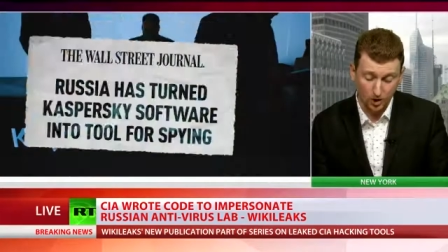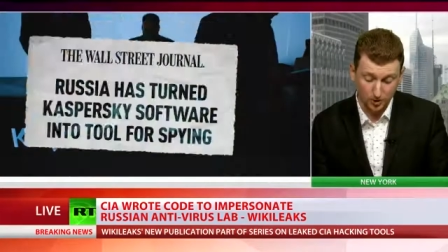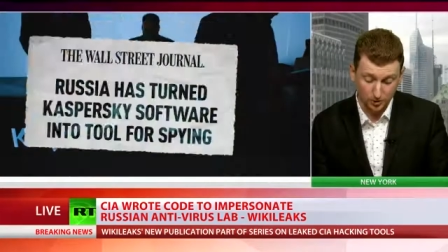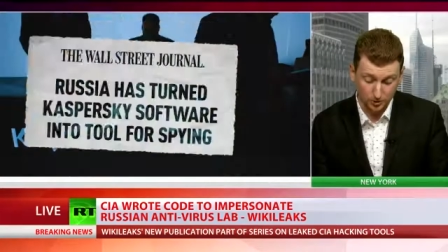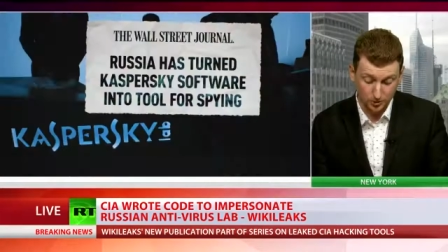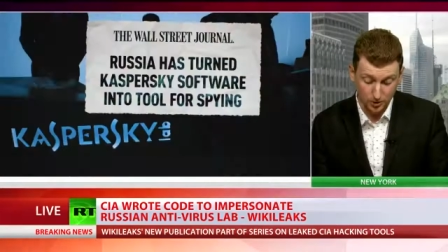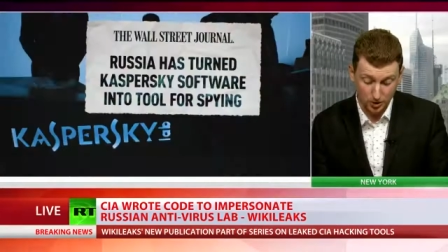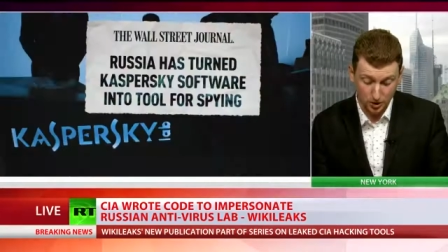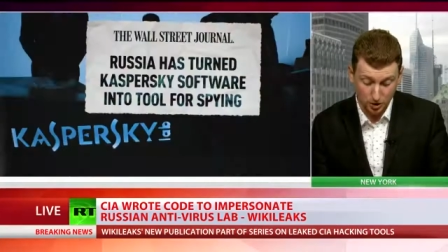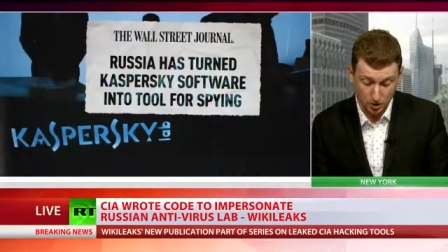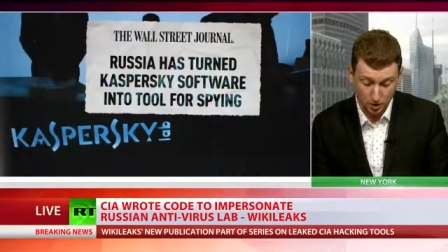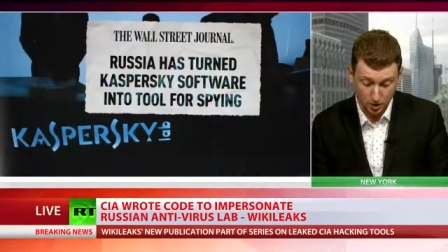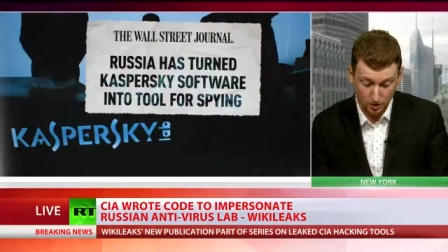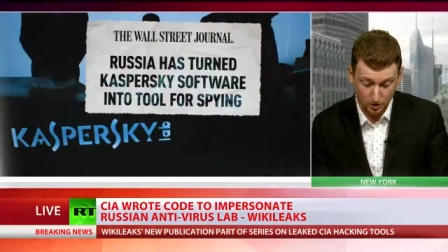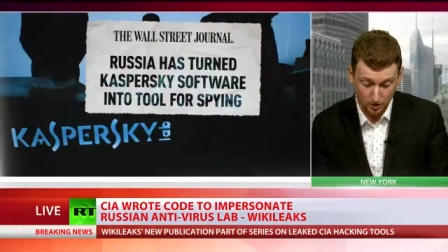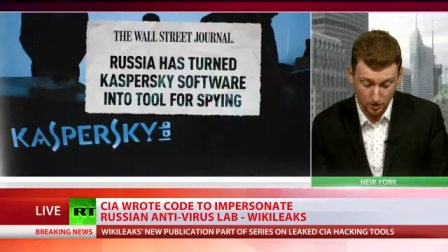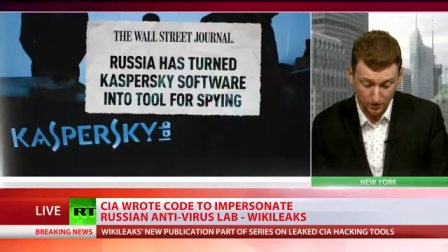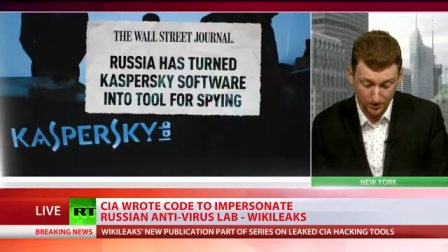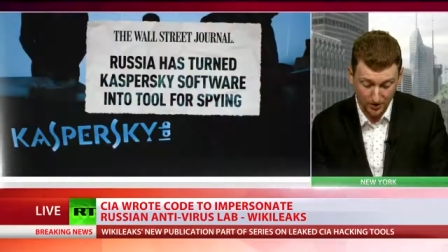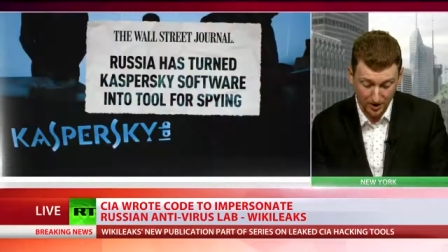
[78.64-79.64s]
Wall Street
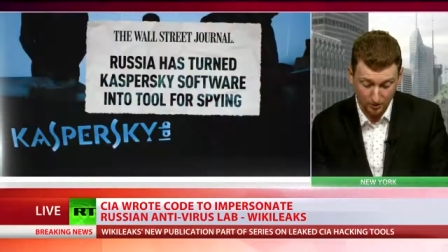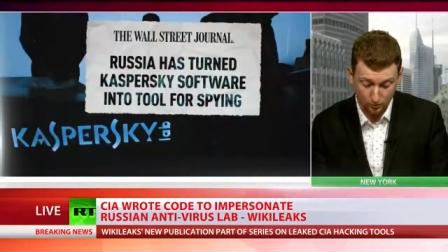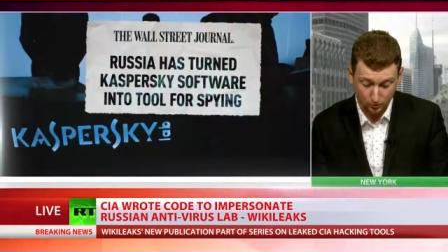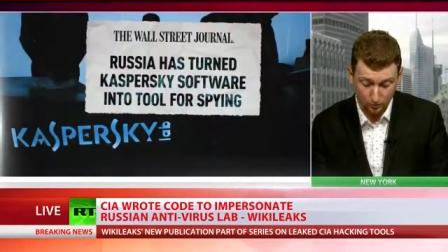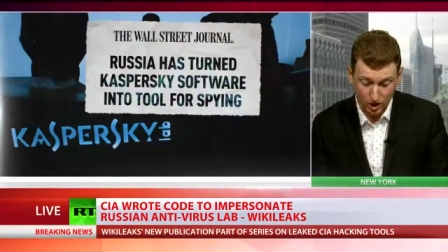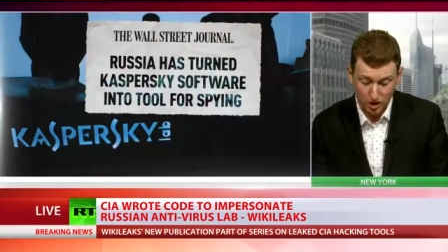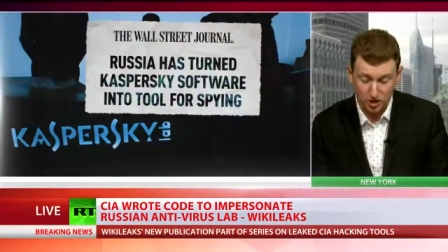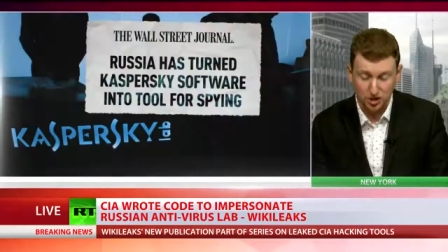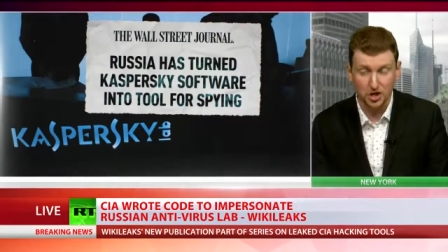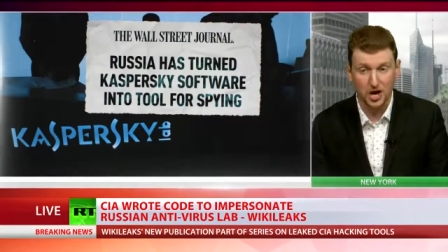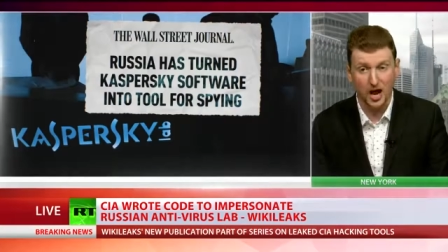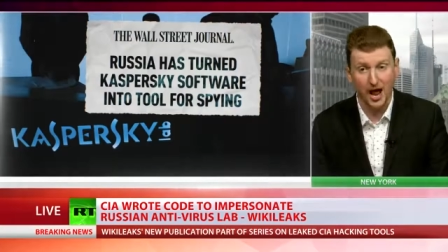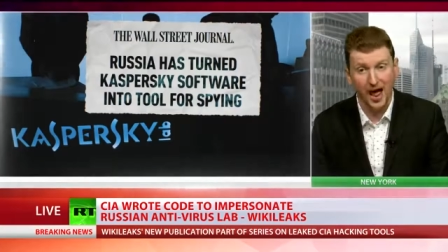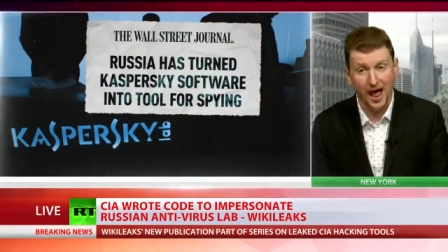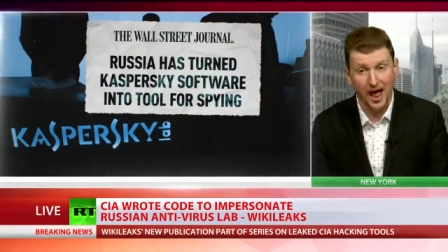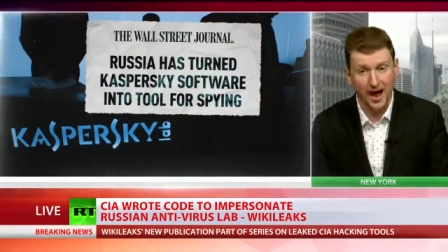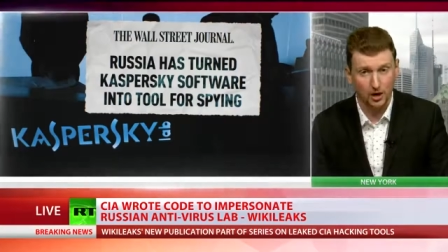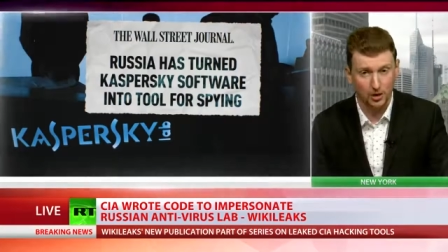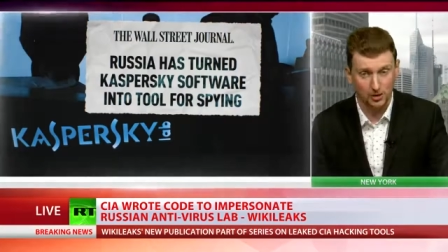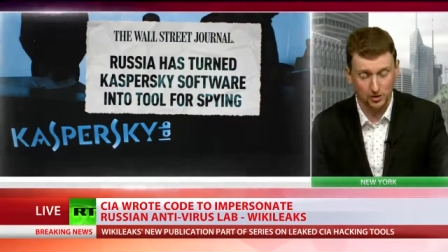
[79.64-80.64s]
Journal that Russian
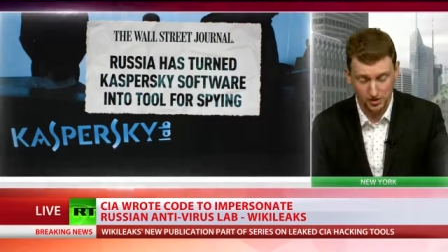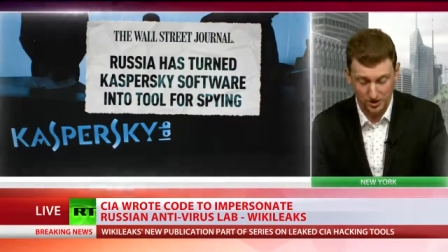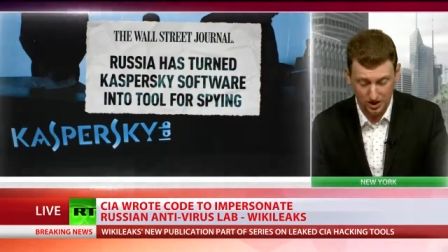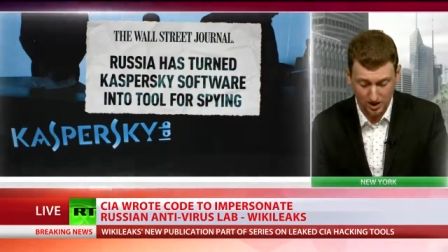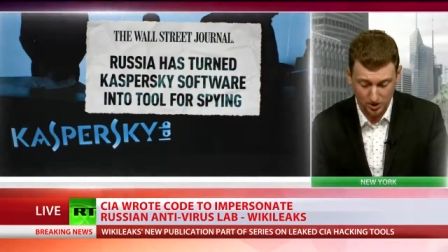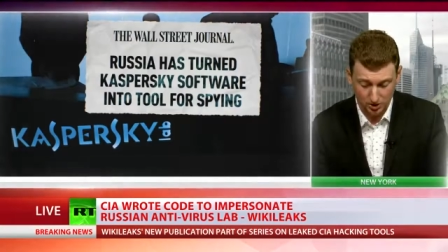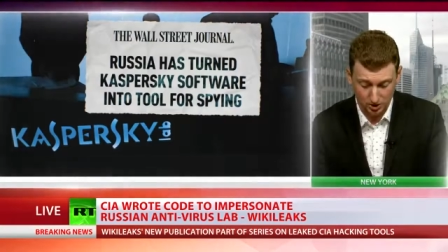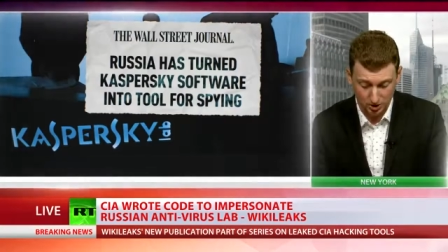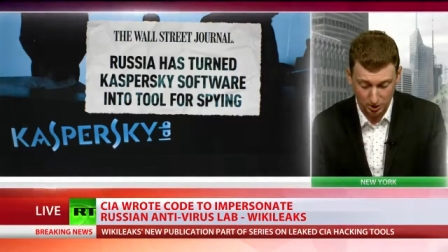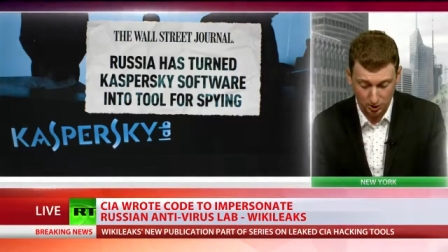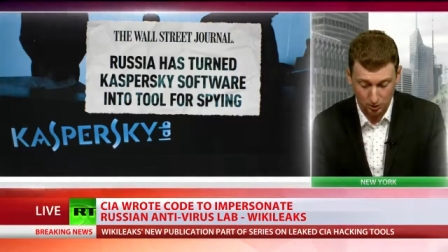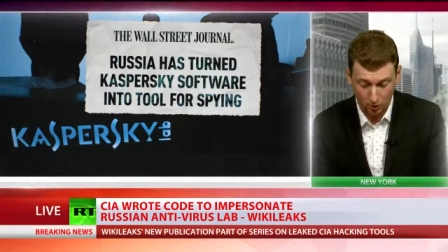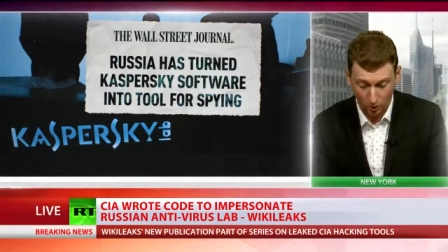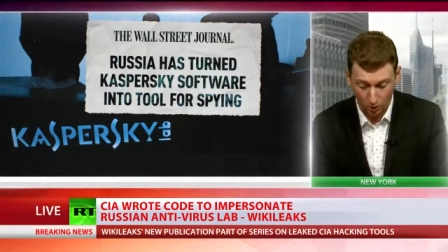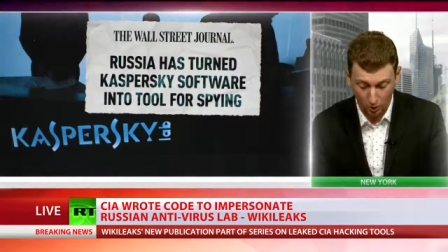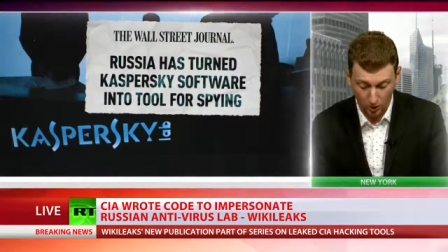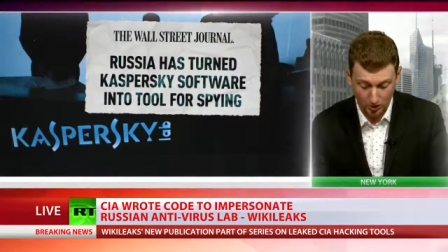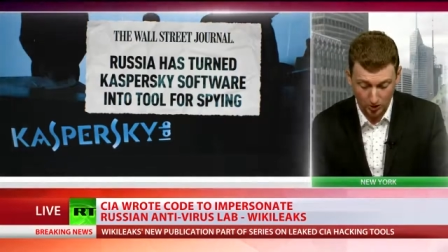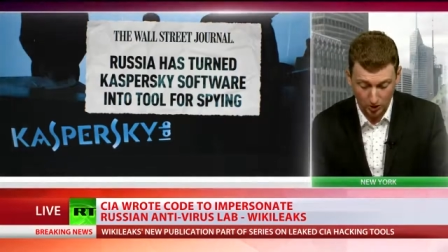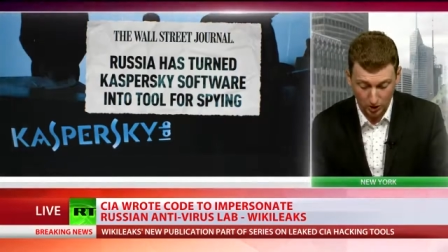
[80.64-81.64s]
hackers had
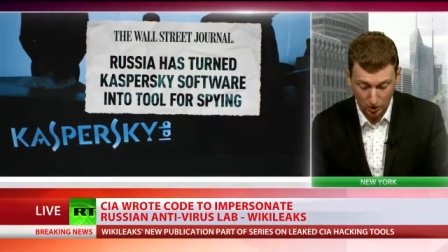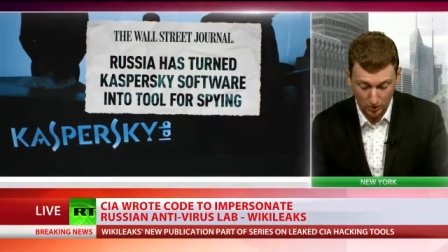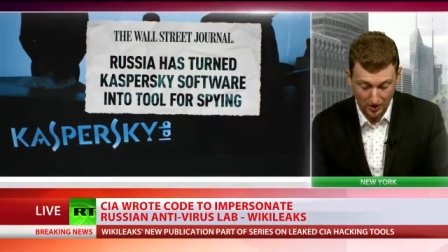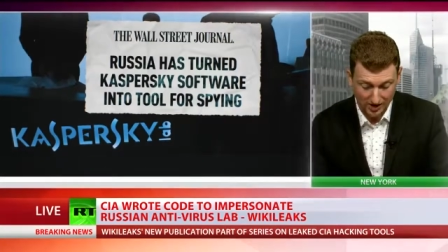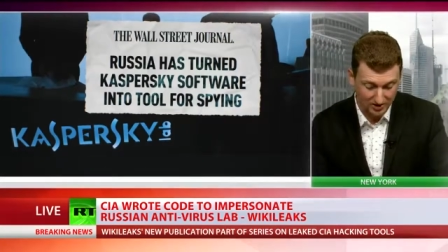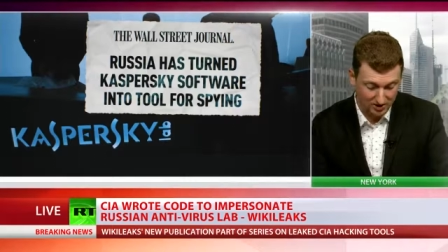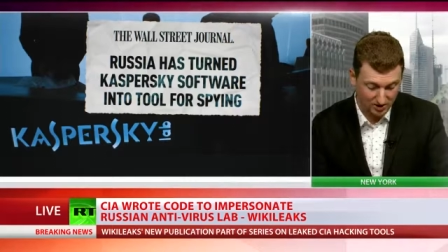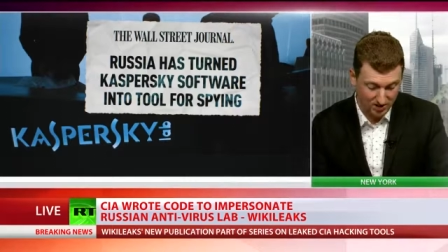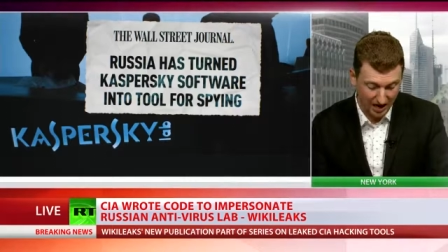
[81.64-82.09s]
stolen U.S.